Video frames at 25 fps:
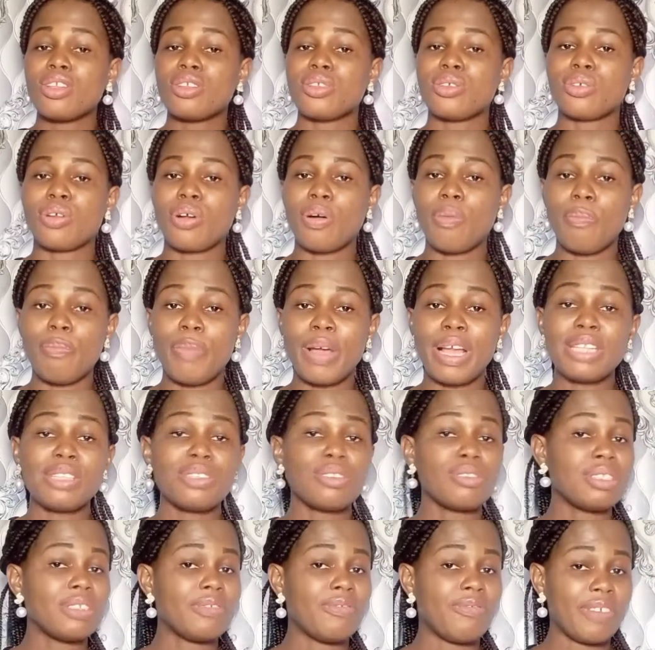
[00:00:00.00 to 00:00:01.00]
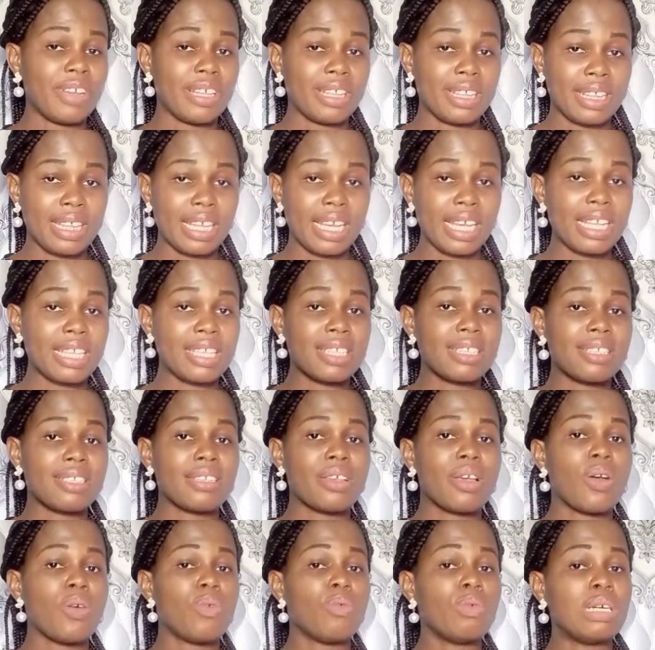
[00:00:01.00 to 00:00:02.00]
To compare two different things
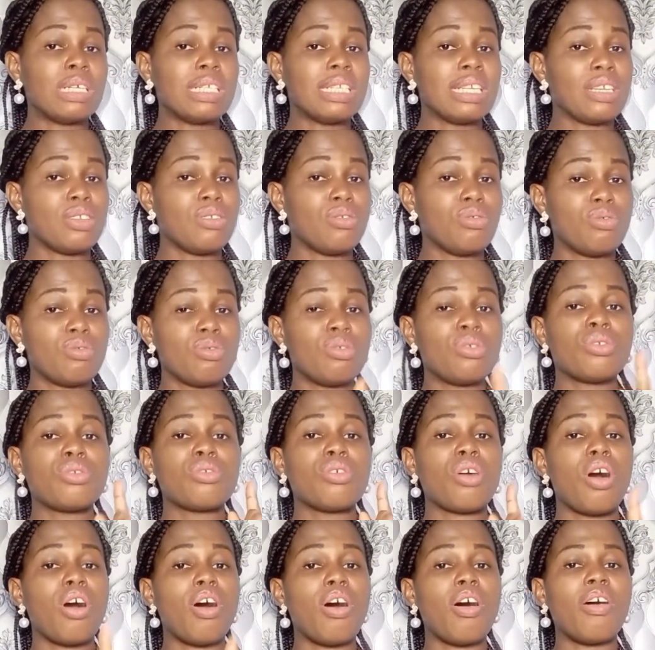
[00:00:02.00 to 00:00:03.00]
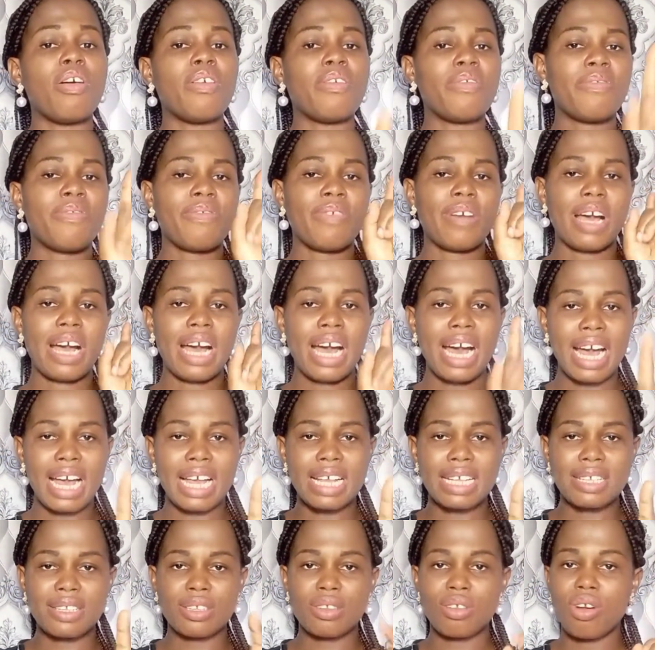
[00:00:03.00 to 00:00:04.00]
with the use of
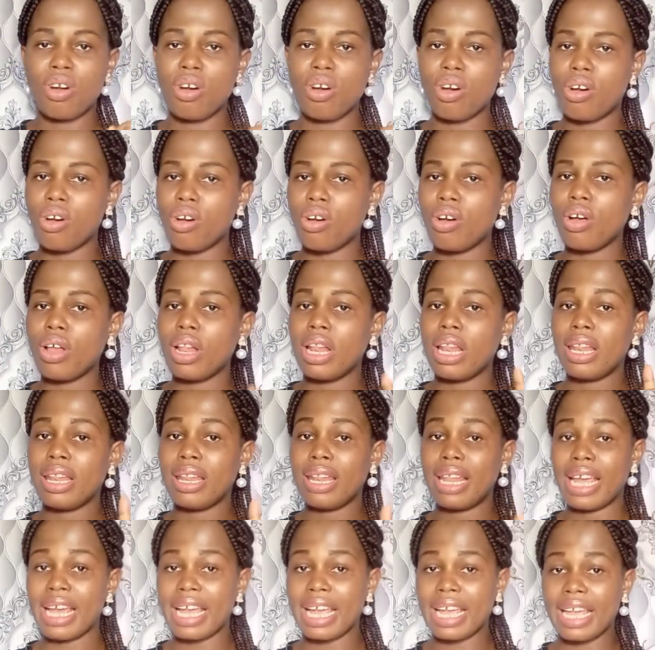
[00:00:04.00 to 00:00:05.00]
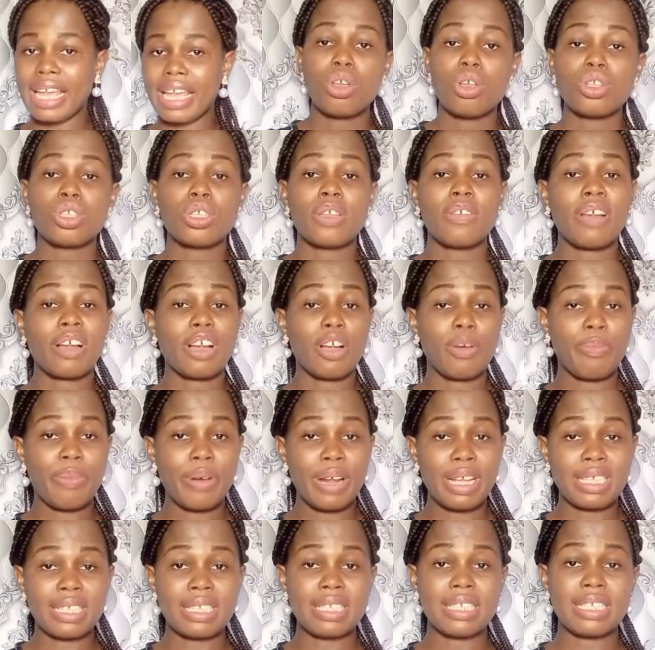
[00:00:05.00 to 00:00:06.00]
as or like. So when
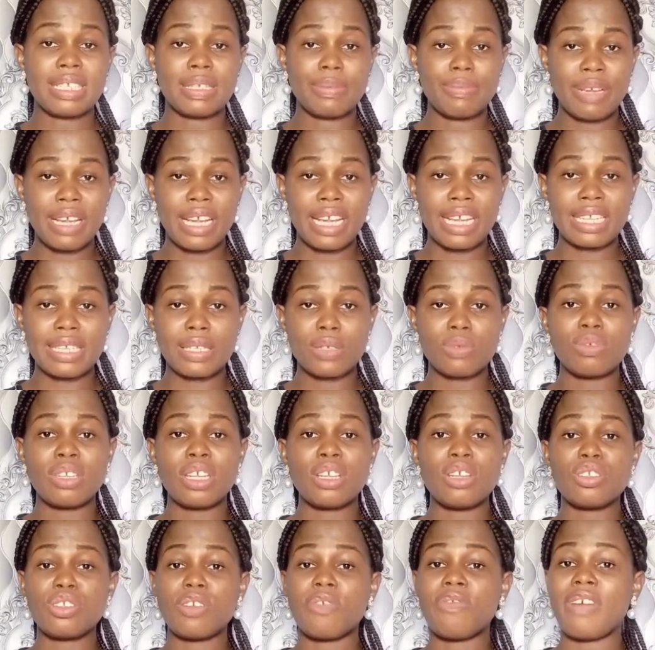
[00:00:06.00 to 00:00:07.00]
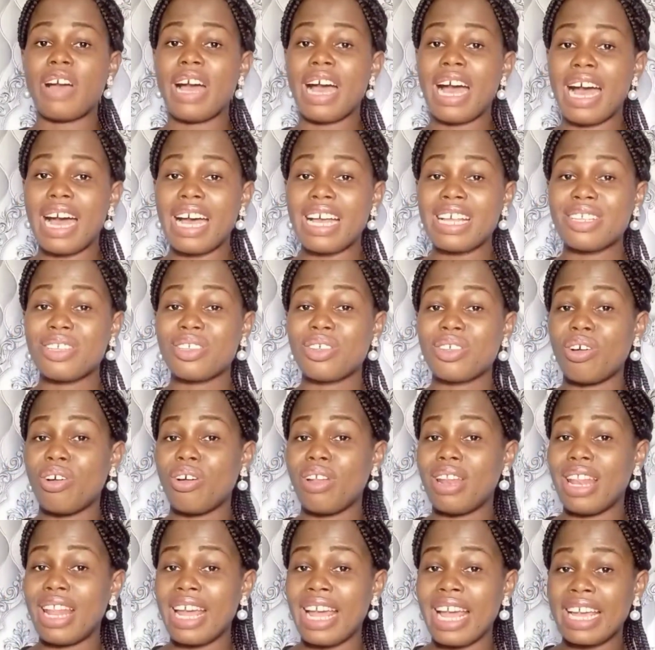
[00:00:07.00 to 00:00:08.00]
comparison is made with the use of as
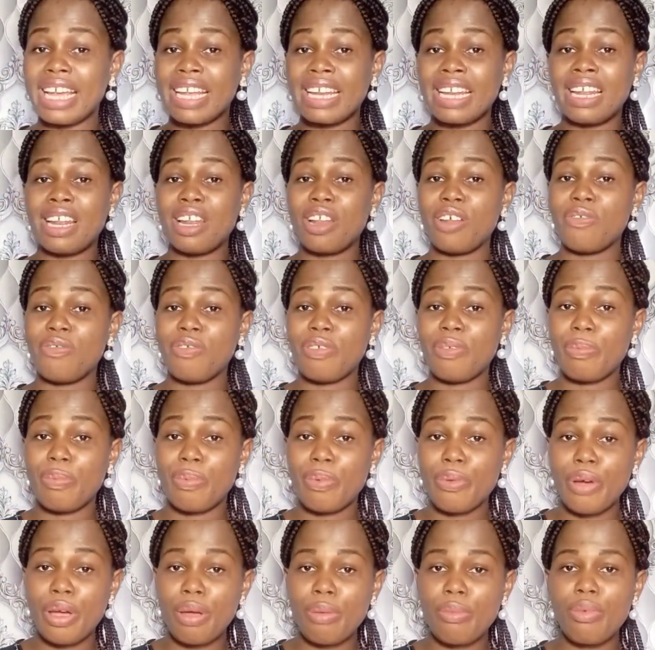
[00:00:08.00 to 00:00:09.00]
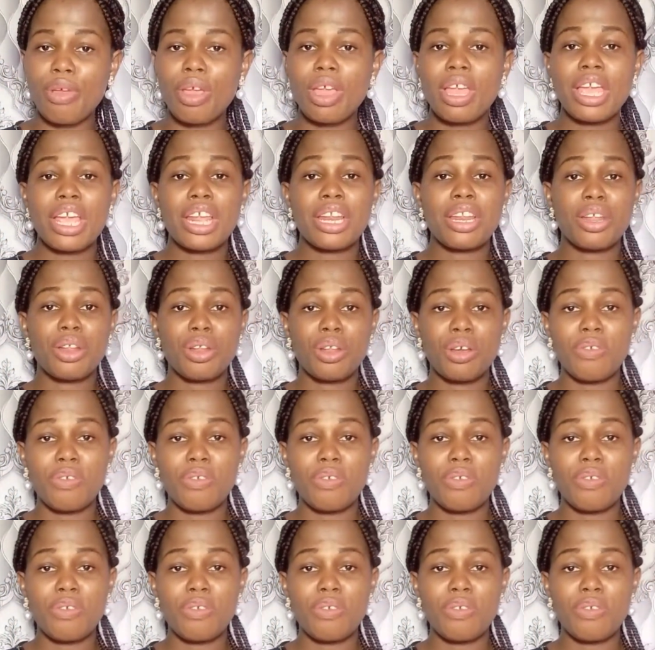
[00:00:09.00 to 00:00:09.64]
or like in a line of a poem, in a